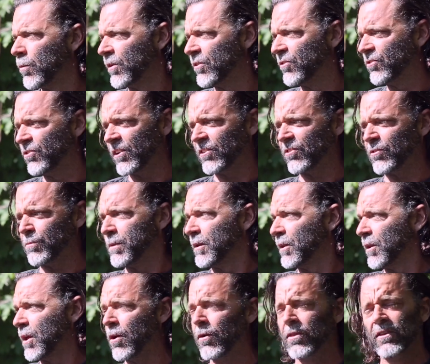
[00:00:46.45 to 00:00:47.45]
We're just
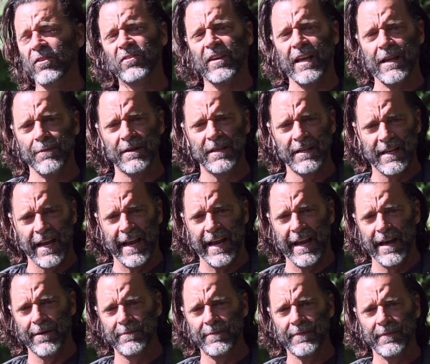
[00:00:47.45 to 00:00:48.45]
below the Sabin
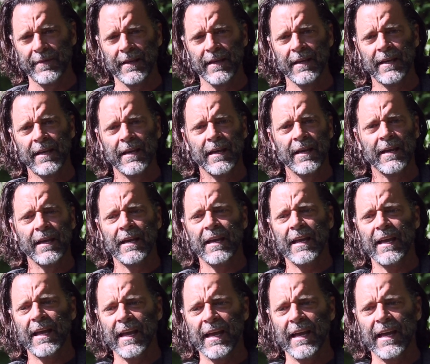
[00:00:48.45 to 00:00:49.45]
Dam,
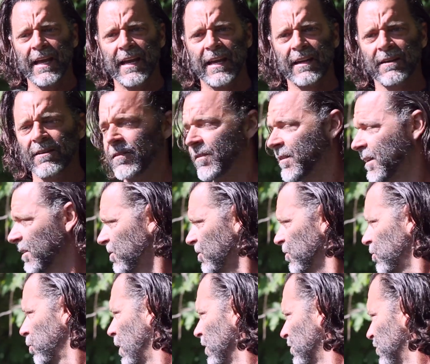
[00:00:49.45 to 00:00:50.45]
and this
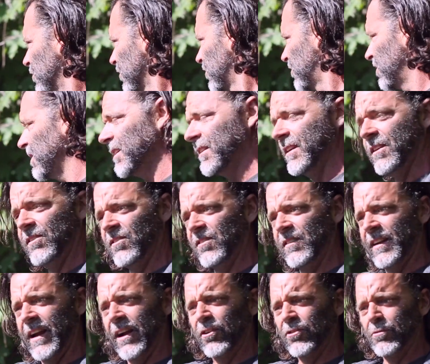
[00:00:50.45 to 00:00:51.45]
is what you'll see, these
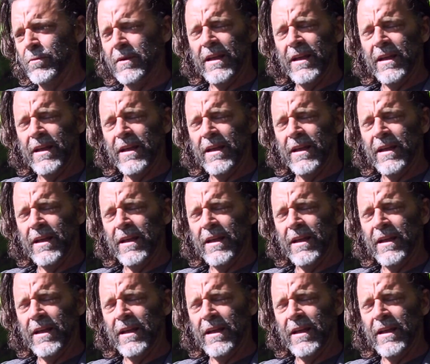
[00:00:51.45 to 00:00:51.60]
stairs